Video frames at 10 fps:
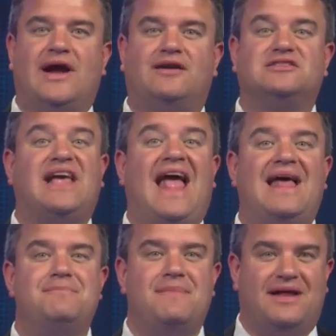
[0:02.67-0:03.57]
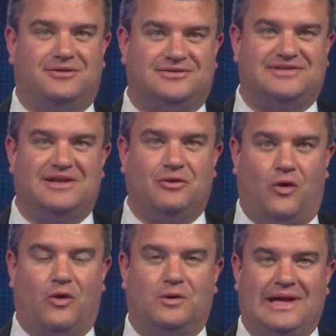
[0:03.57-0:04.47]
records, and medals in
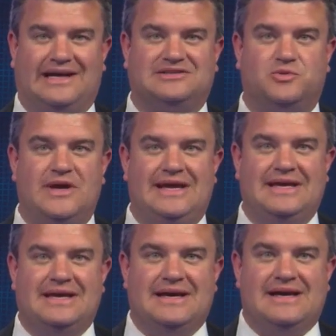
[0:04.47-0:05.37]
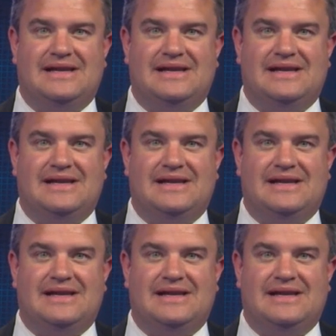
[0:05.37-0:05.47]
Laurel last week.